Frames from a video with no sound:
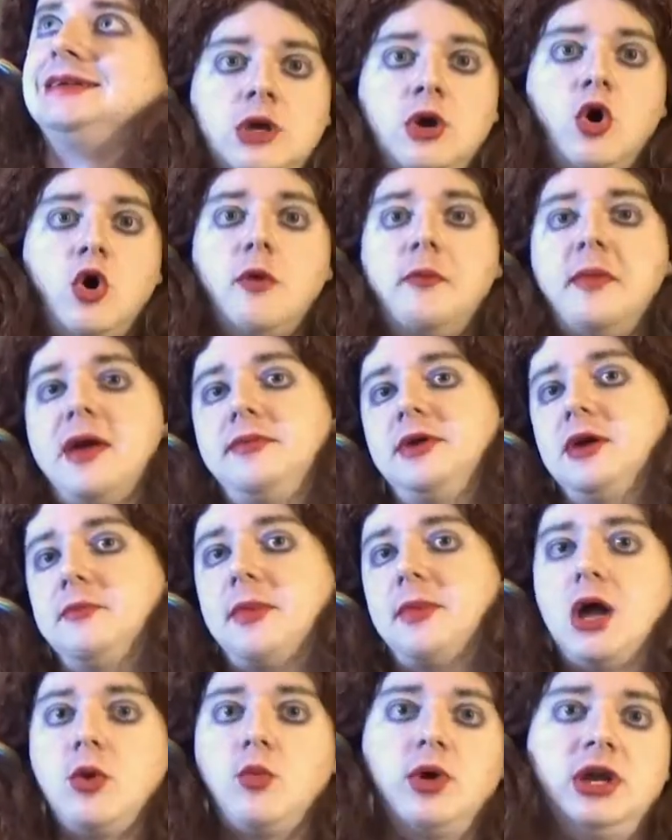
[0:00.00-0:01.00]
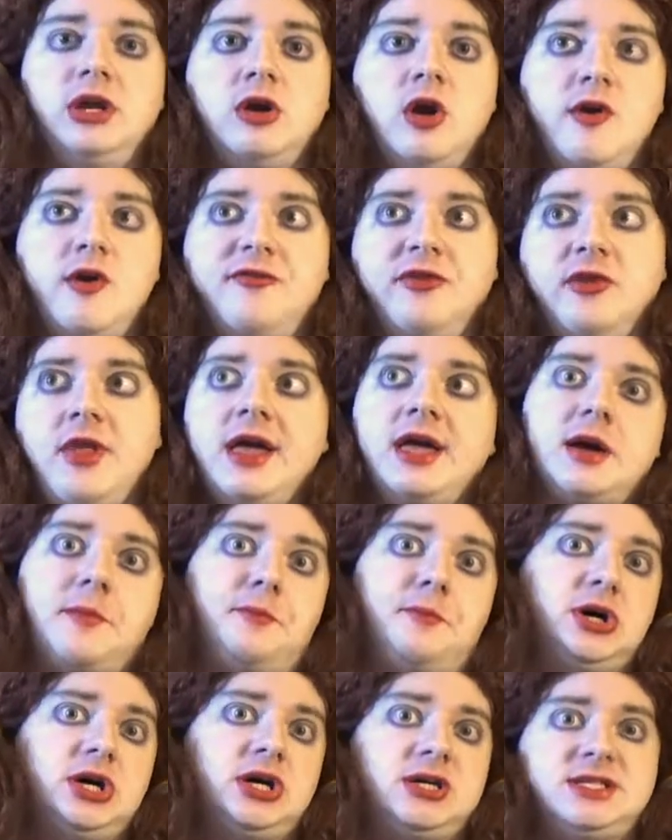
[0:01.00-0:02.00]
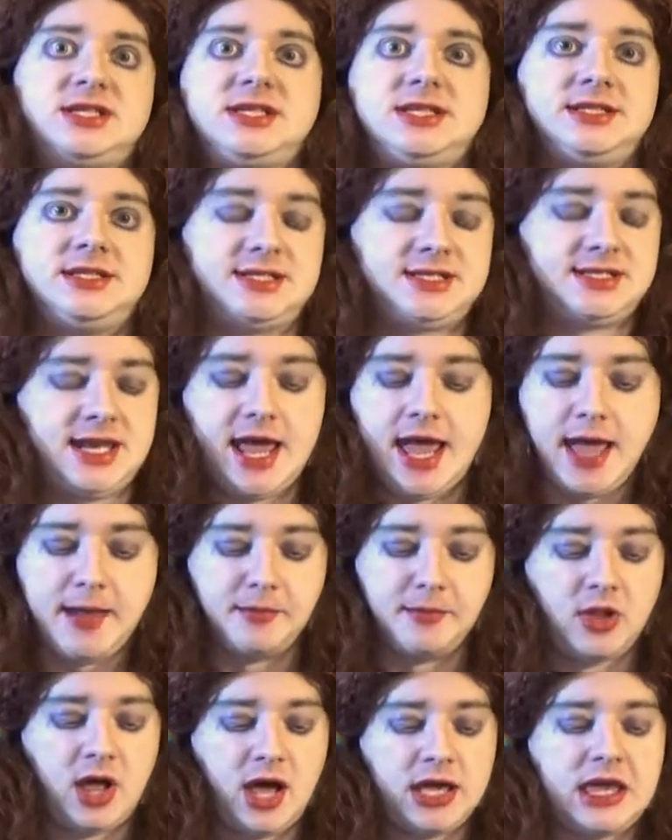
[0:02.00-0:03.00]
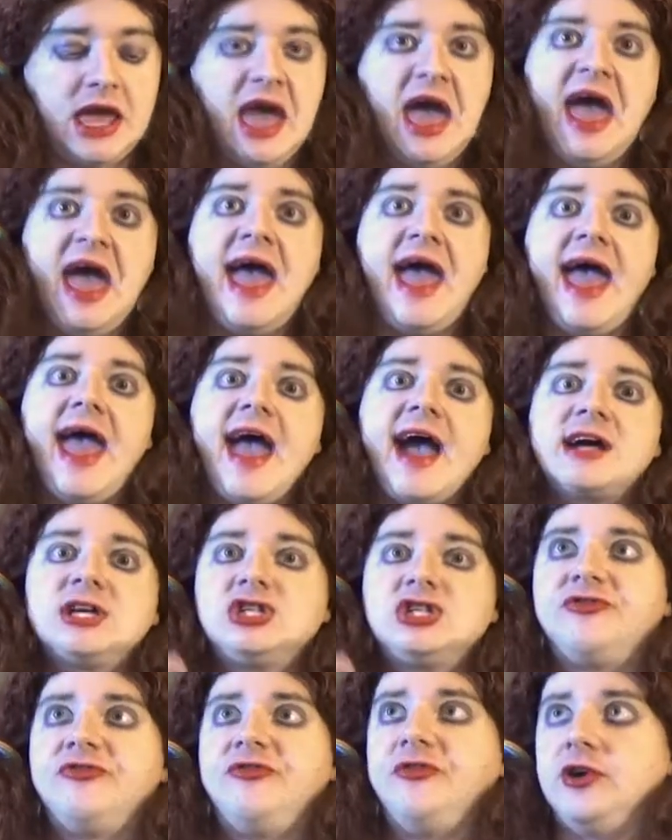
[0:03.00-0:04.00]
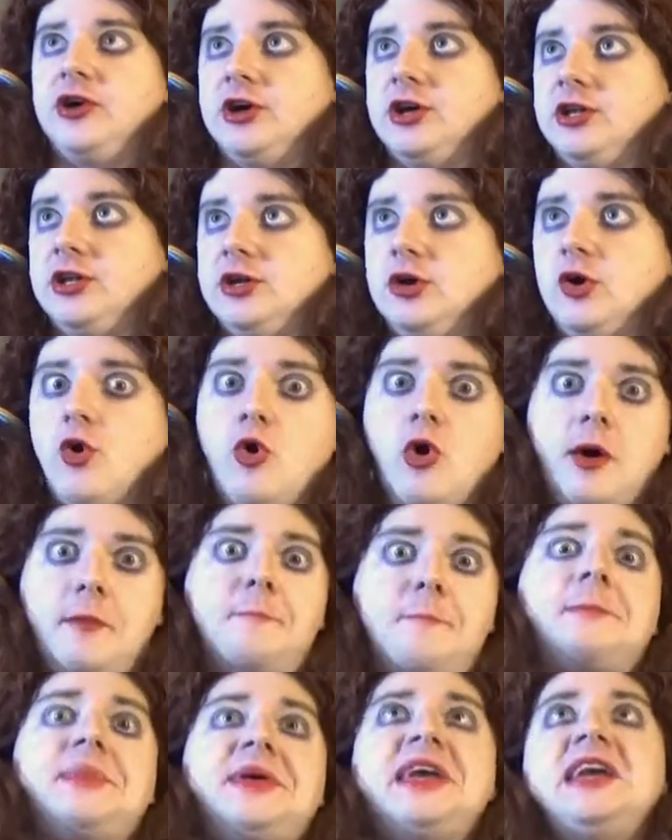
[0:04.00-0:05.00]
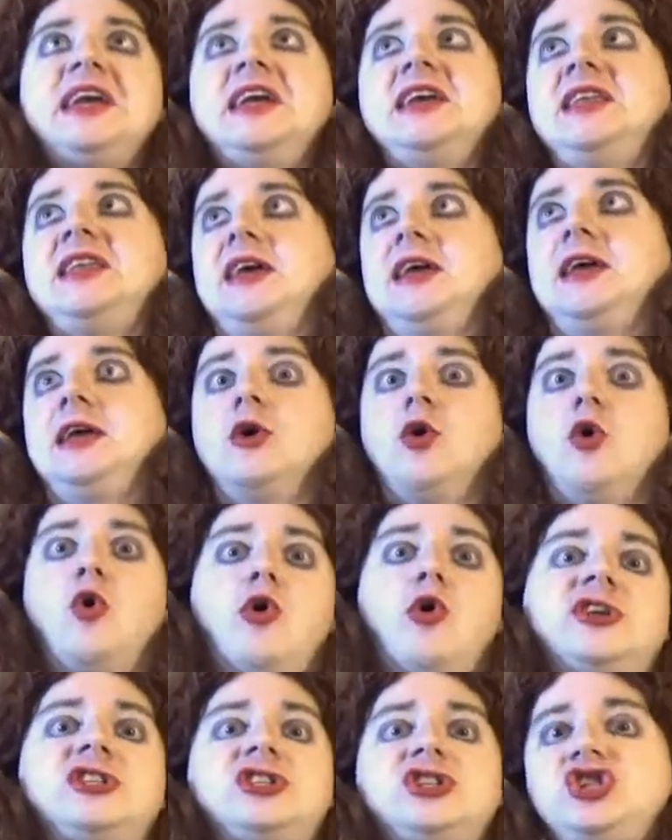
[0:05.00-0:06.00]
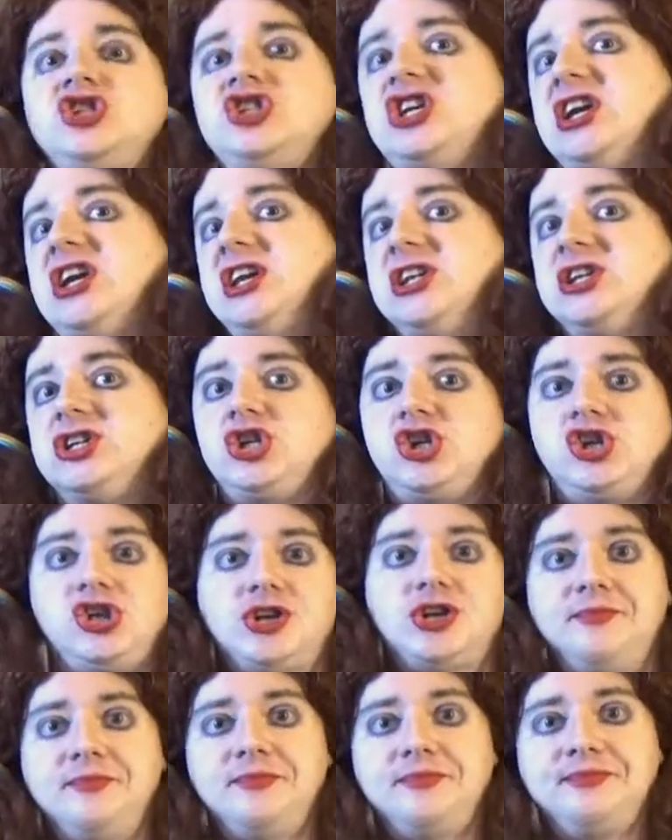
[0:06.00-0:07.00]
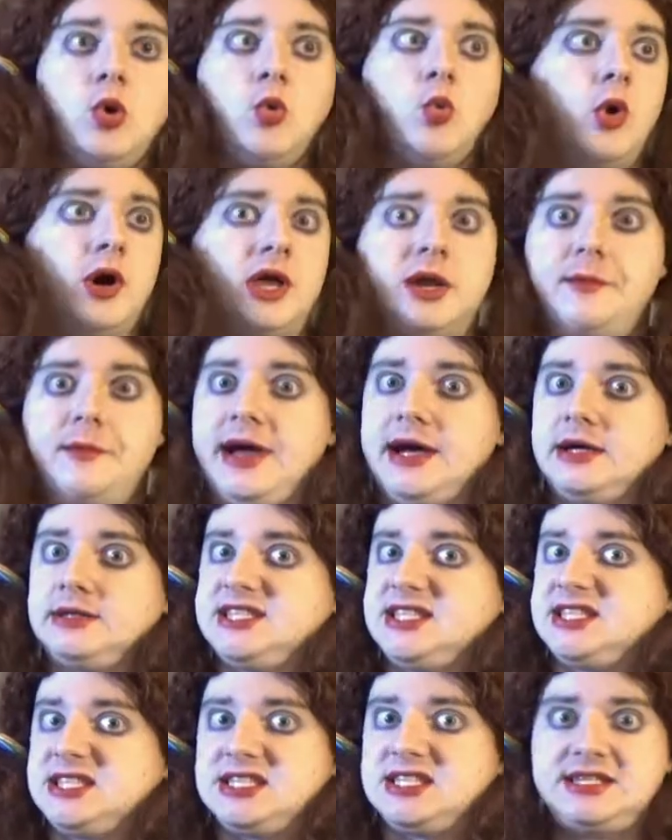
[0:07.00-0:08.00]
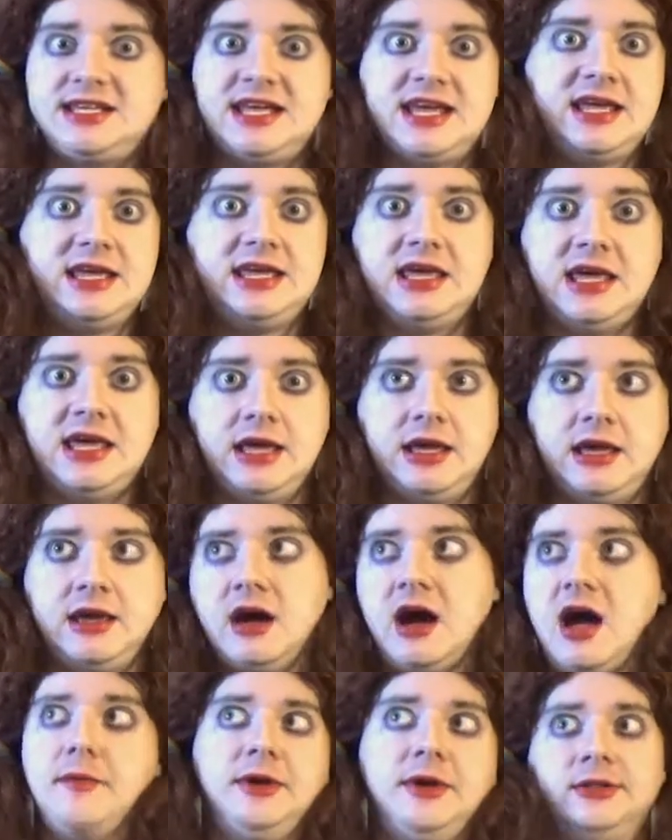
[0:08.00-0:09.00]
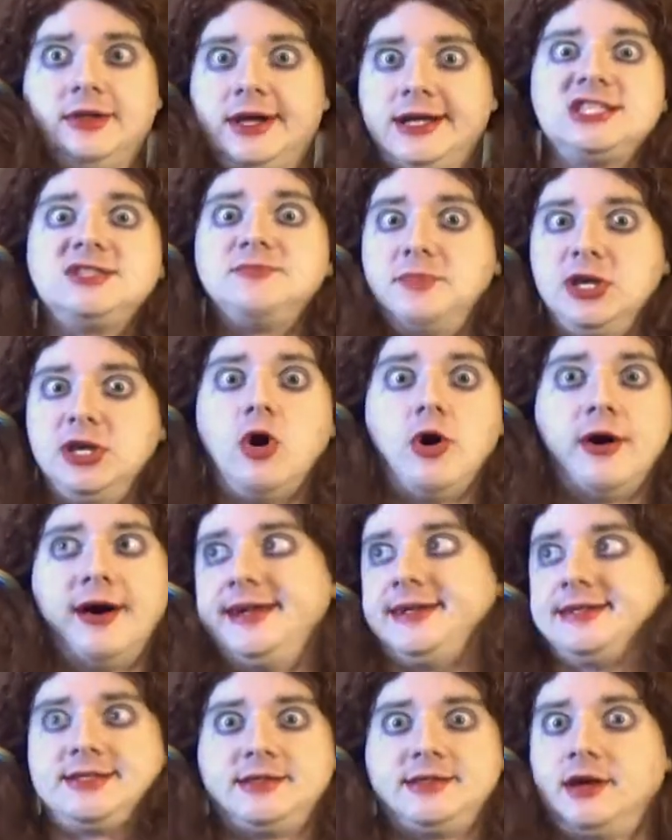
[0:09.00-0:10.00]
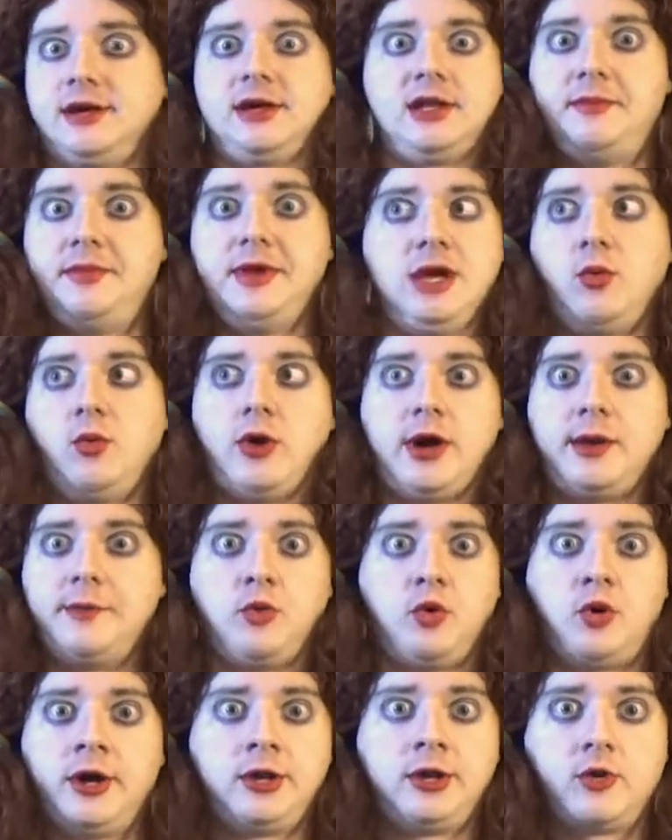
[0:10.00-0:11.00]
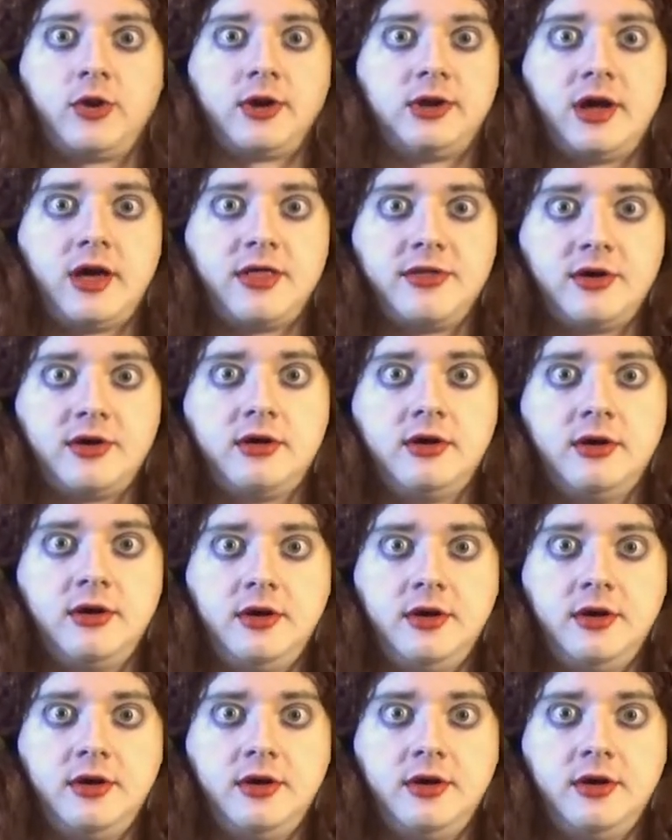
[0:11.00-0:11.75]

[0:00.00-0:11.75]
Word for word: Or maybe you might want to go for like a person's name, like Ashford, or Petey, or Cheech. What about Stinky? I mean, let's be honest, they're gonna be at one point or another.